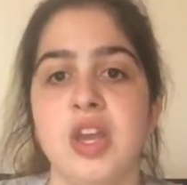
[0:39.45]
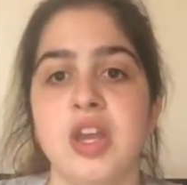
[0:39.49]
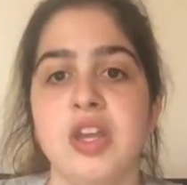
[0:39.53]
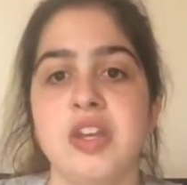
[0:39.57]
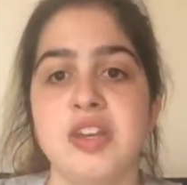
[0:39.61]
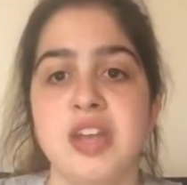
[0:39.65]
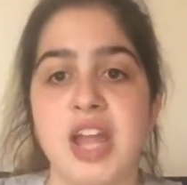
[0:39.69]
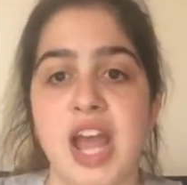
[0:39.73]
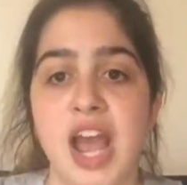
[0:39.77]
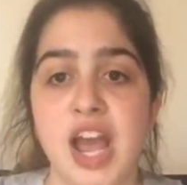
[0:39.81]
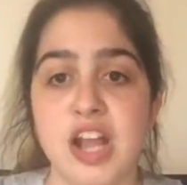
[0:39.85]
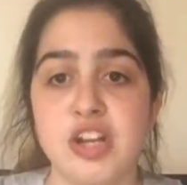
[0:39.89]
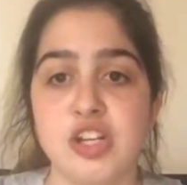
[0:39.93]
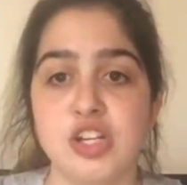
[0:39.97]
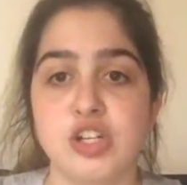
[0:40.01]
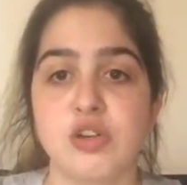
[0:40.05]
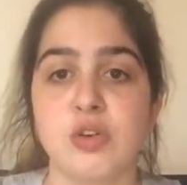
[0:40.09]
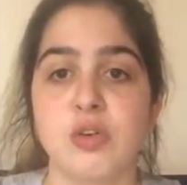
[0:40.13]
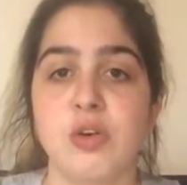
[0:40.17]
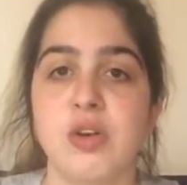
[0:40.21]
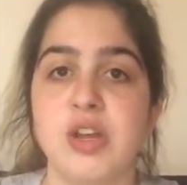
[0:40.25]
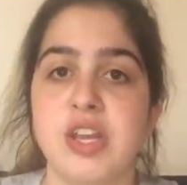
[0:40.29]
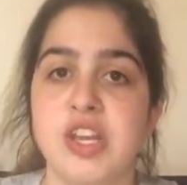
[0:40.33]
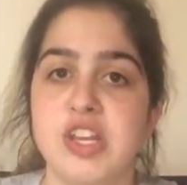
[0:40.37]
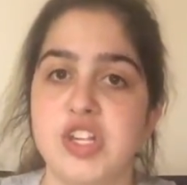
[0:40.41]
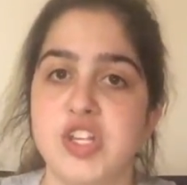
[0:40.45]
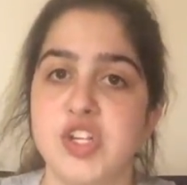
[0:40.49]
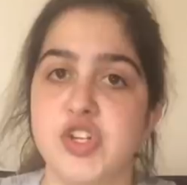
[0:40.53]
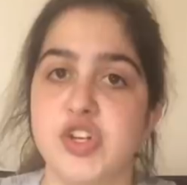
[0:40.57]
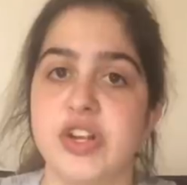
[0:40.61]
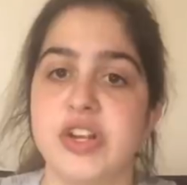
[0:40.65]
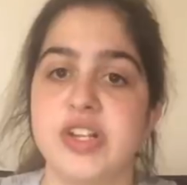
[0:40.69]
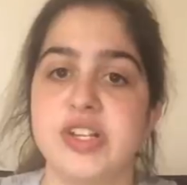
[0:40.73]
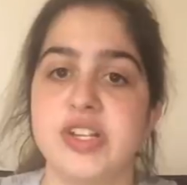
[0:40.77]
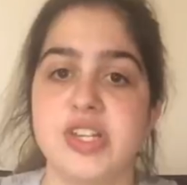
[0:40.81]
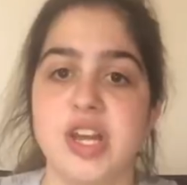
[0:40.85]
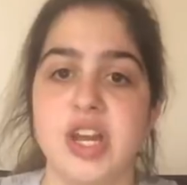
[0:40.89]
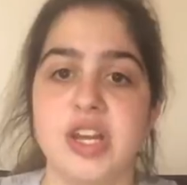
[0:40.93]
natural history
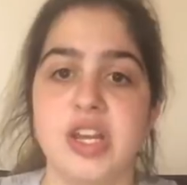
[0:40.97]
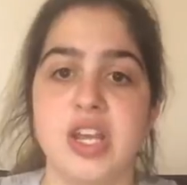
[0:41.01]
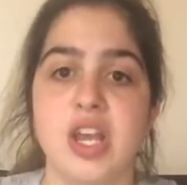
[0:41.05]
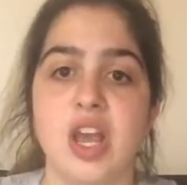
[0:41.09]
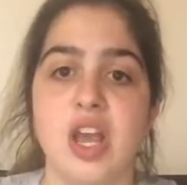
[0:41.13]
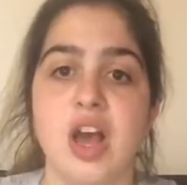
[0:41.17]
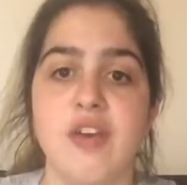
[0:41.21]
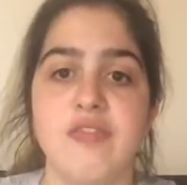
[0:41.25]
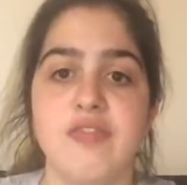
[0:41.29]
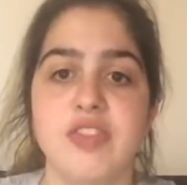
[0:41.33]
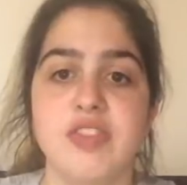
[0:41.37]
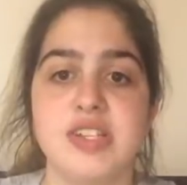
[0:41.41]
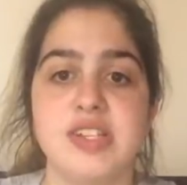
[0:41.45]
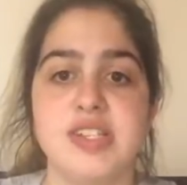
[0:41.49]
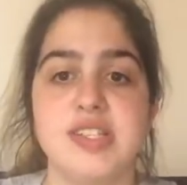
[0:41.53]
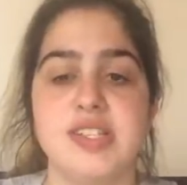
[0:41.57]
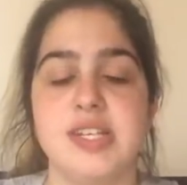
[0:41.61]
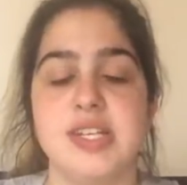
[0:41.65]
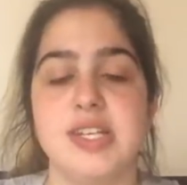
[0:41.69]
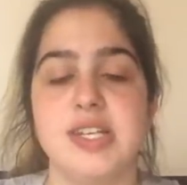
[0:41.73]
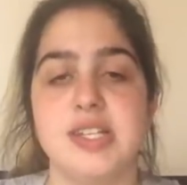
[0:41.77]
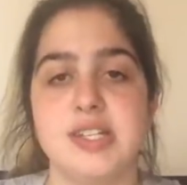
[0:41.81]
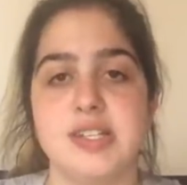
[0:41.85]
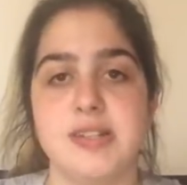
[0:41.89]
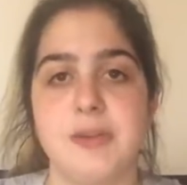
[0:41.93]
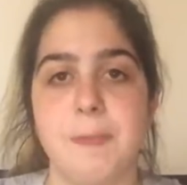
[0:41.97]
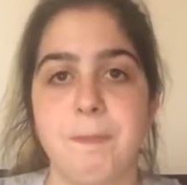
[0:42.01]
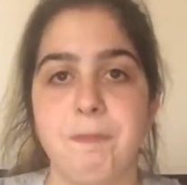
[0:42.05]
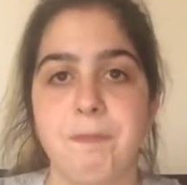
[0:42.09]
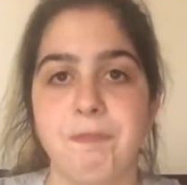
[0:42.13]
study of the disease.